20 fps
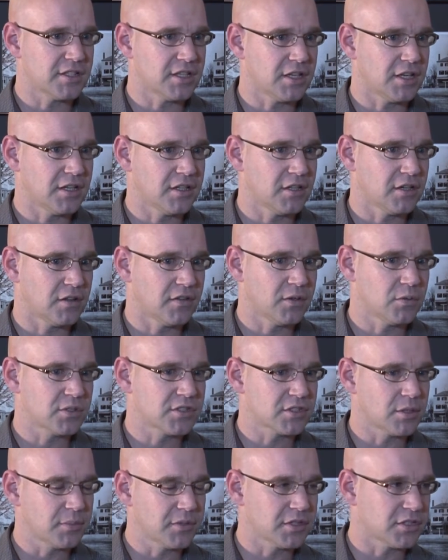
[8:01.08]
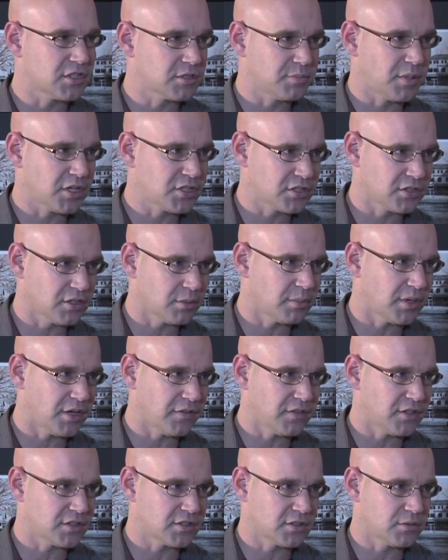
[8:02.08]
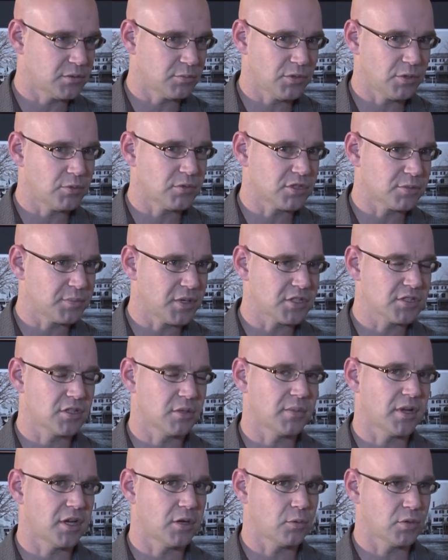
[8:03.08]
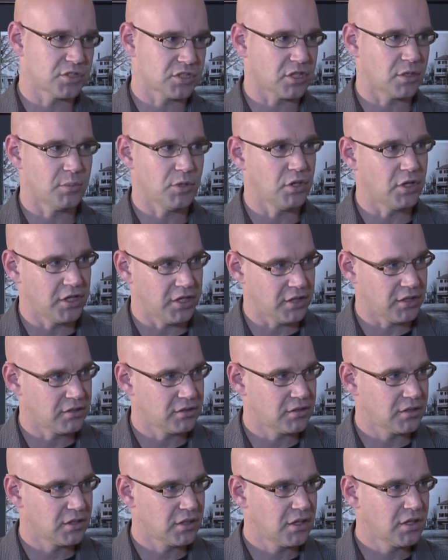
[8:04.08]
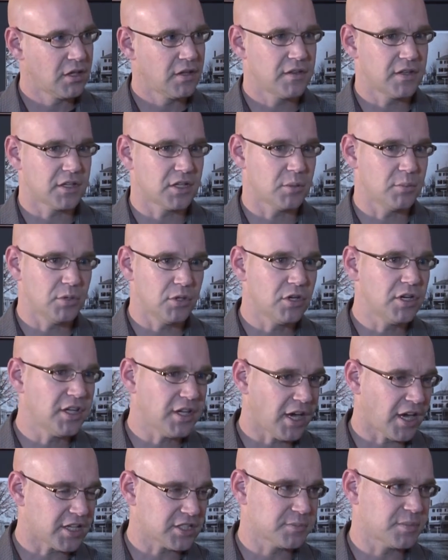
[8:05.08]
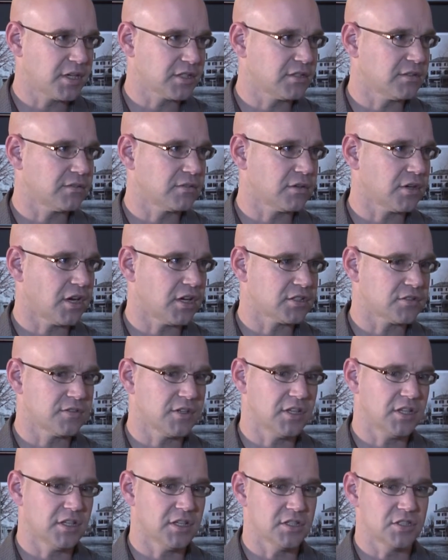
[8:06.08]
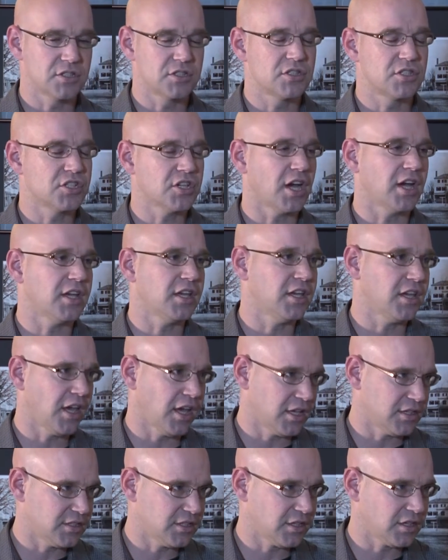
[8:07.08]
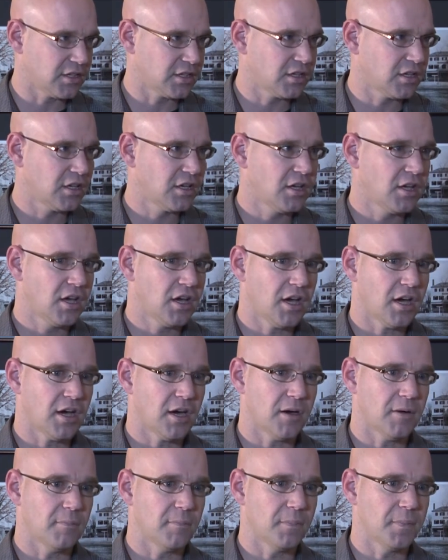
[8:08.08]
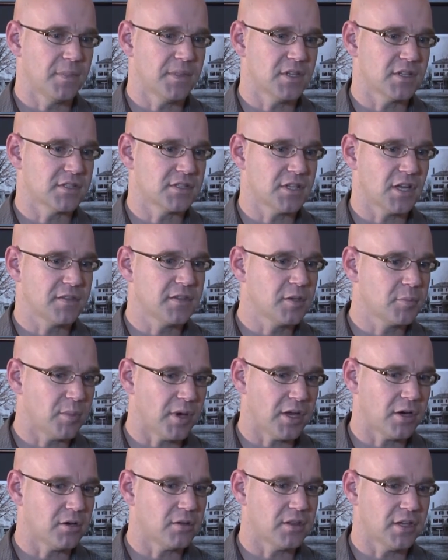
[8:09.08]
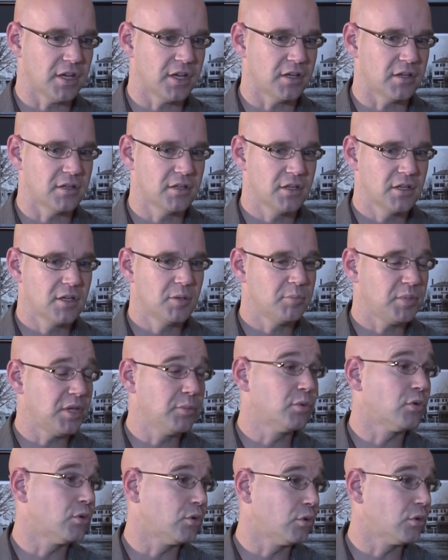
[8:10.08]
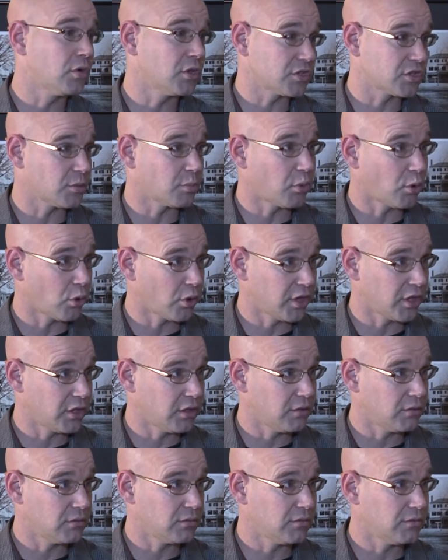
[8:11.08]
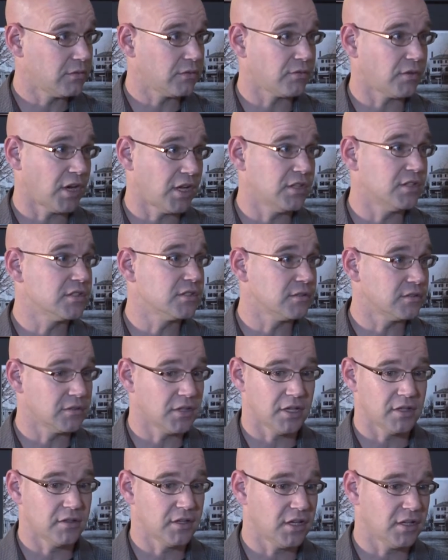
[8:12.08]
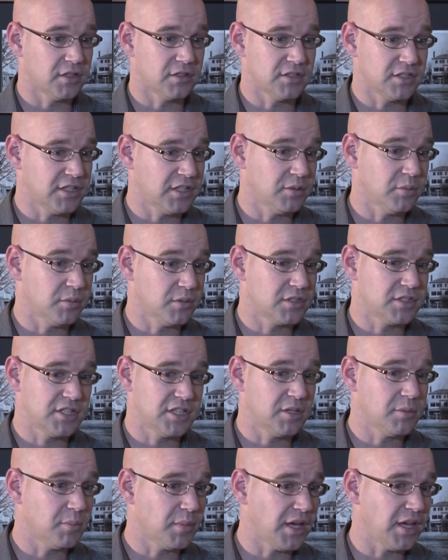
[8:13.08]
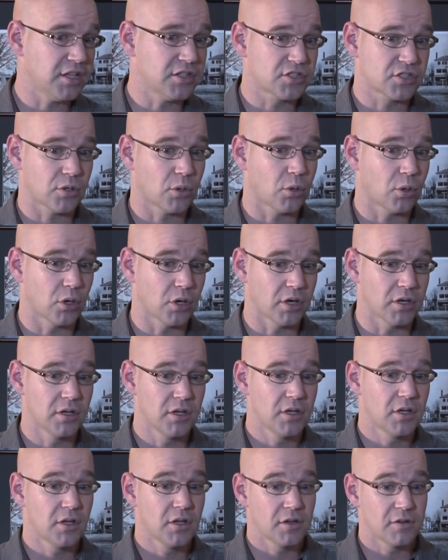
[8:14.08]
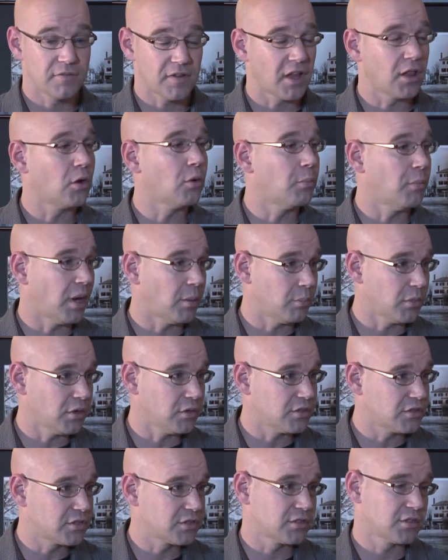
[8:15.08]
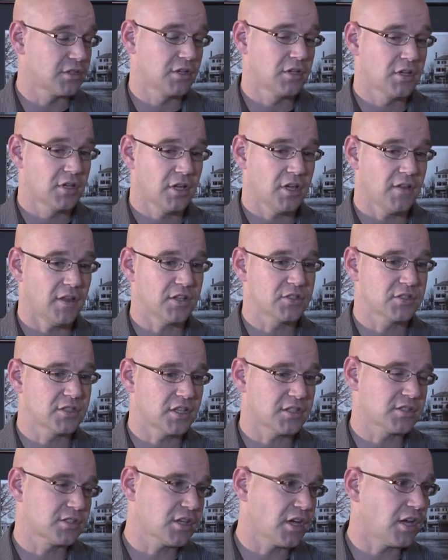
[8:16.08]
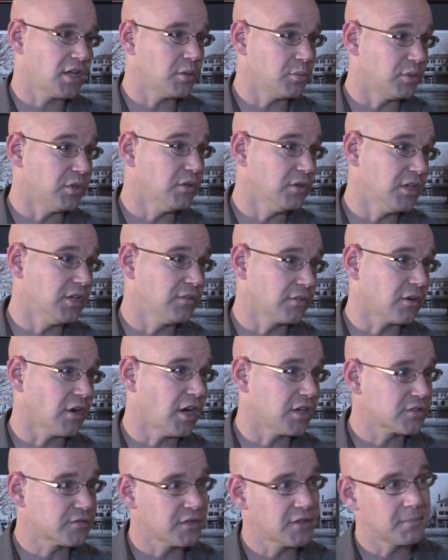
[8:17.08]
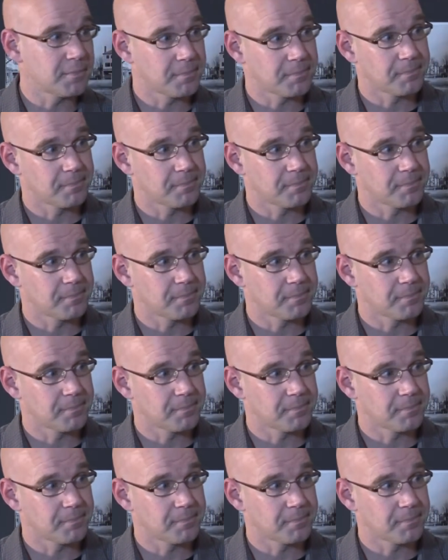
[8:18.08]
that, there was something special about this. And what was special about it was community. The community aspect of CrossFit is gigantic. There's nothing better than people who are supporting you, friends and teammates or fellow members. And that's kind of the beauty of CrossFit.